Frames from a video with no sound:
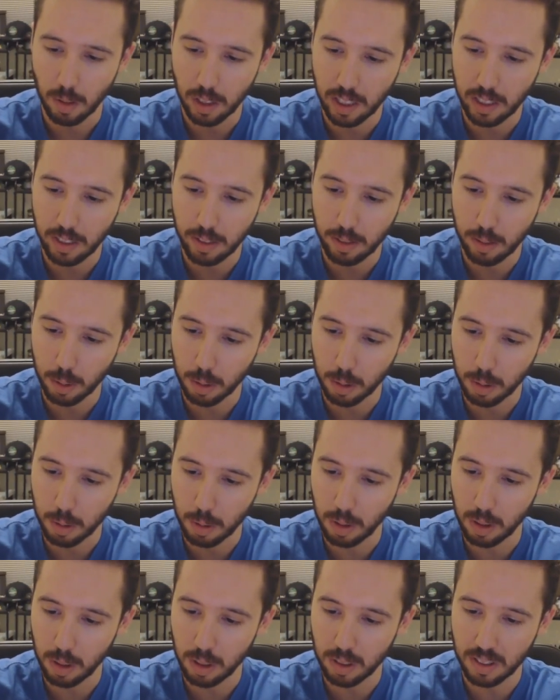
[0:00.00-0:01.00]
running dual
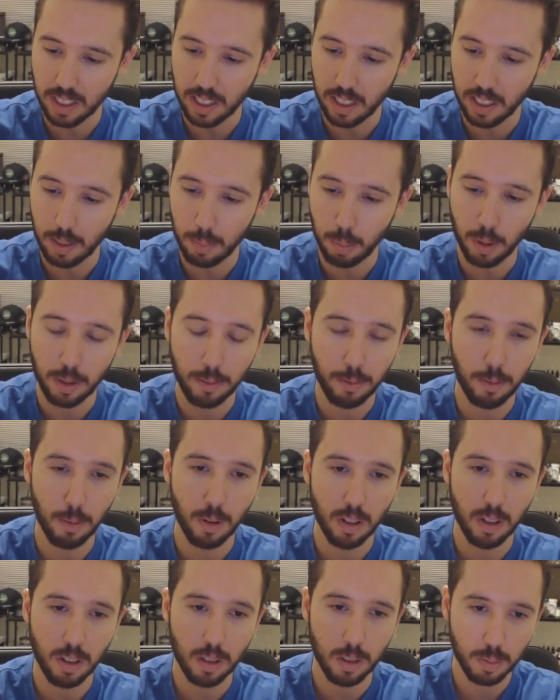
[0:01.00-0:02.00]
coils at uh,
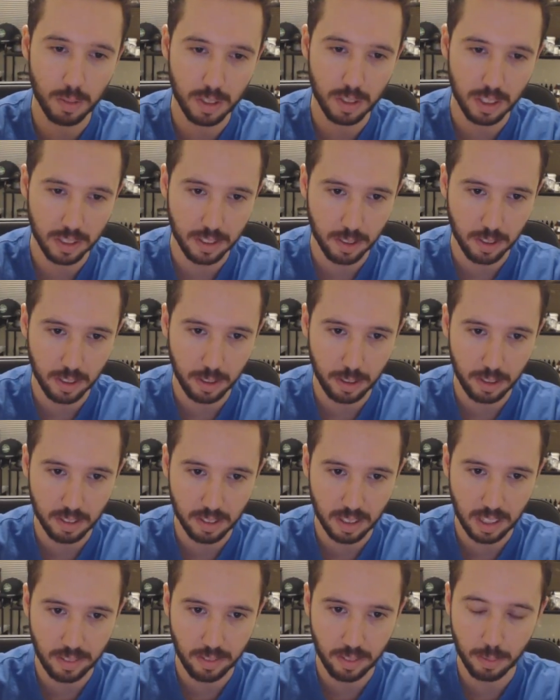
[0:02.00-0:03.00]
0.4 ohms at
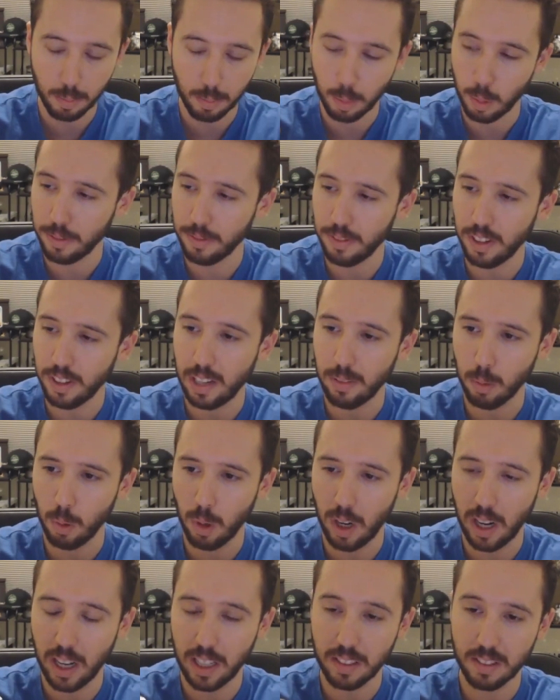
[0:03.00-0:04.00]
37.5
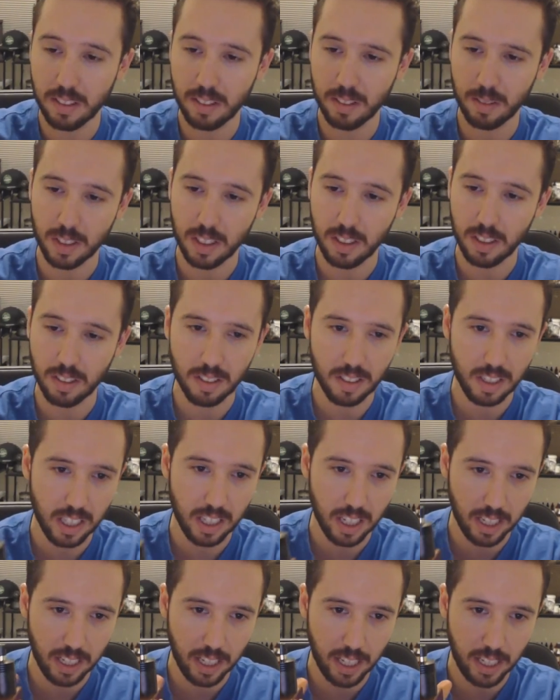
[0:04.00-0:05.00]
watts with the
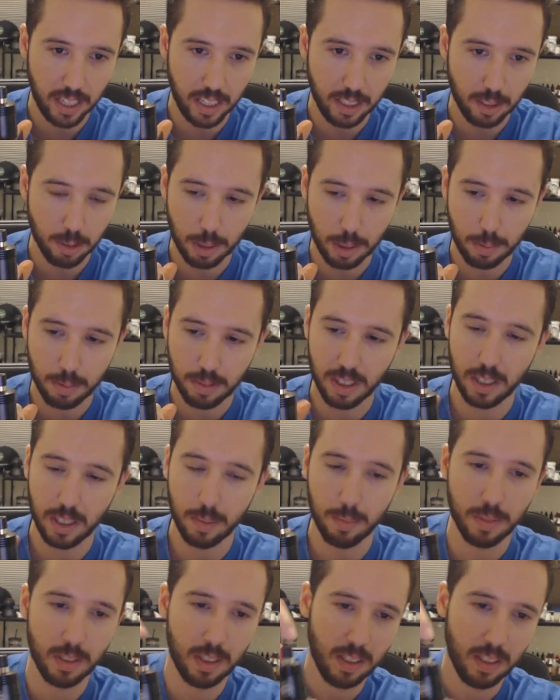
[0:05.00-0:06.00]
CIA drip
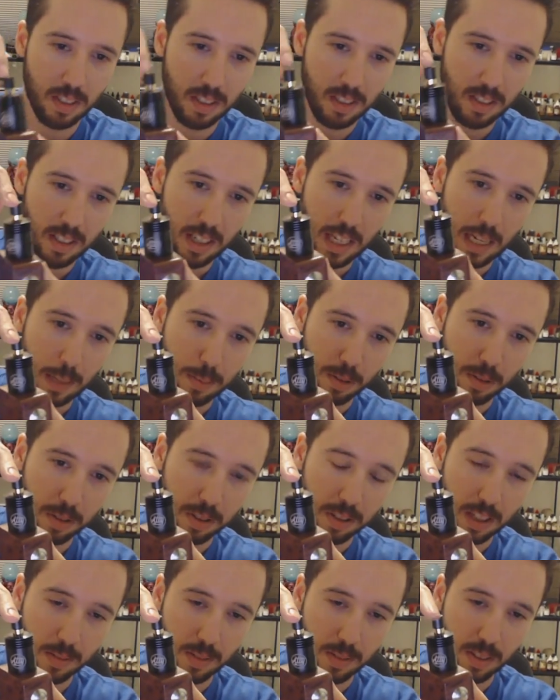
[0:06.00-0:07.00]
tip.
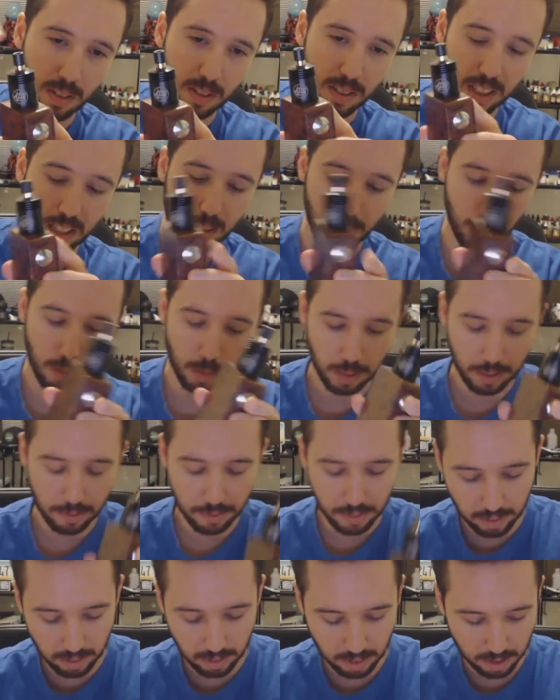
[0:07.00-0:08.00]
Absolutely love this setup, one of my
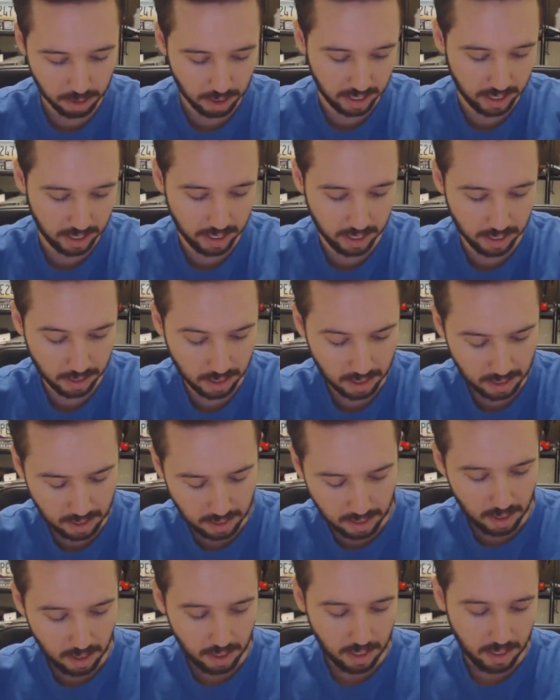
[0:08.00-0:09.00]
favorites right here.
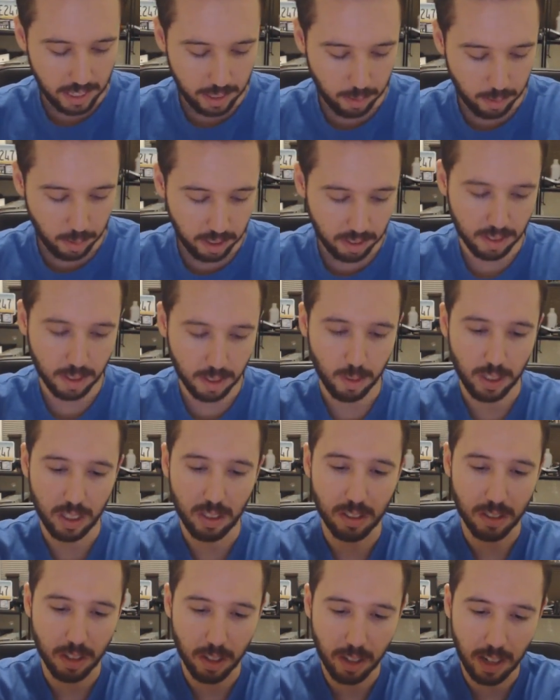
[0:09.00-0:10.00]
Anyway, so we're
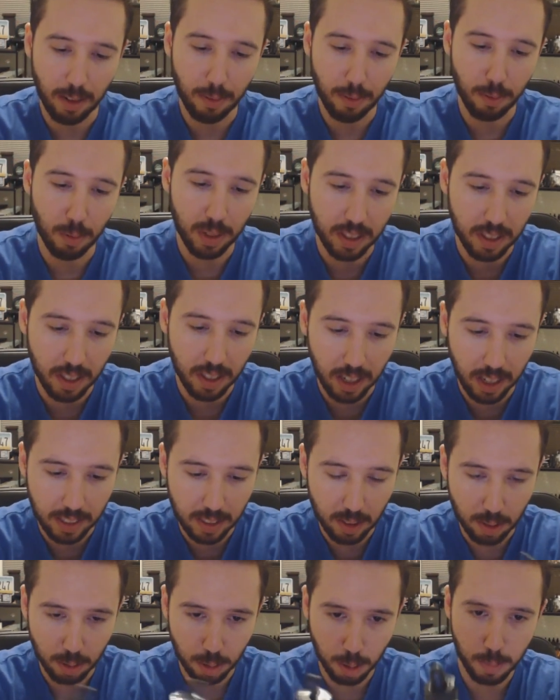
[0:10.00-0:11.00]
going to start off with
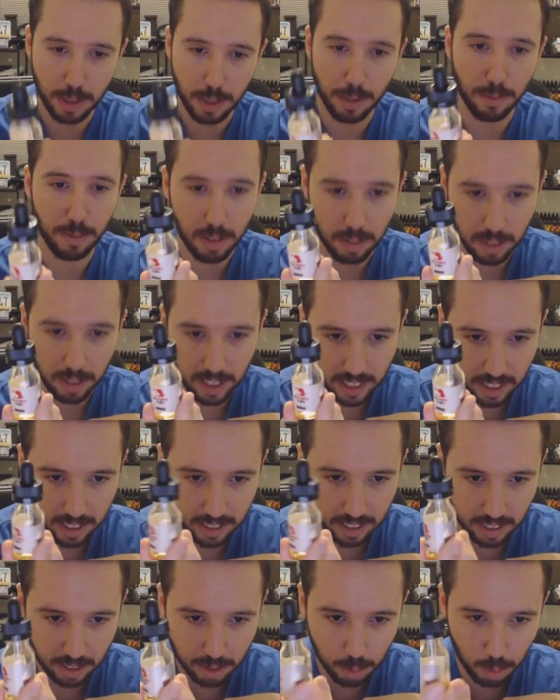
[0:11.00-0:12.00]
uh, this root beer flow right
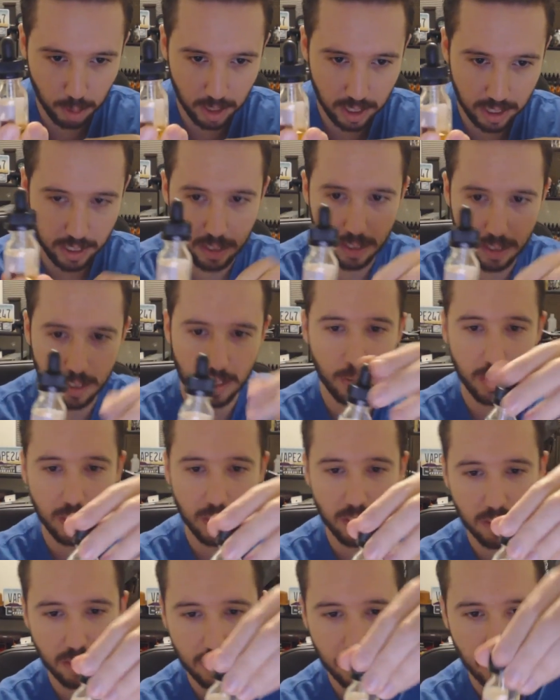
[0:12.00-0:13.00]
here. This one, let me
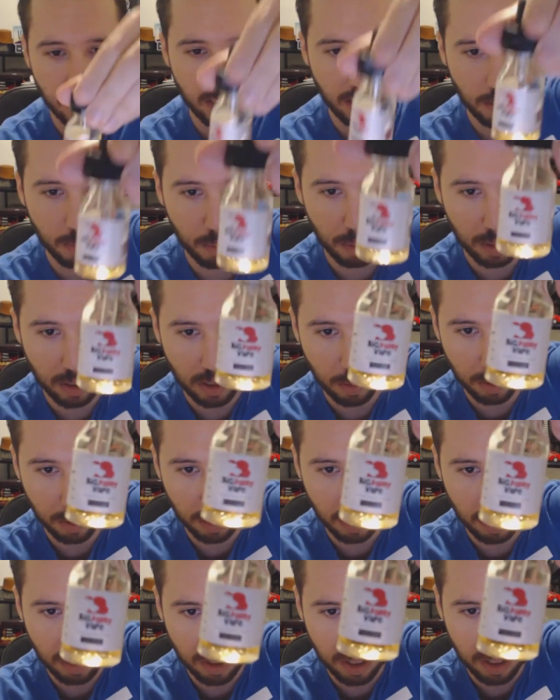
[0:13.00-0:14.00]
just uh, pull it up
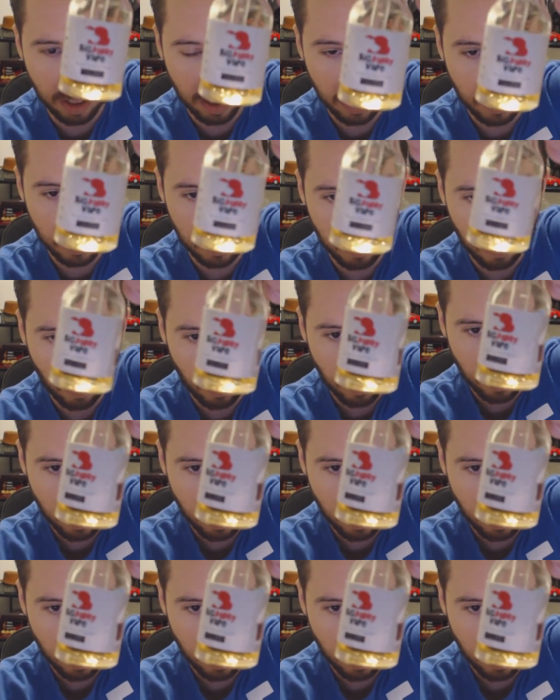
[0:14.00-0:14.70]
close here,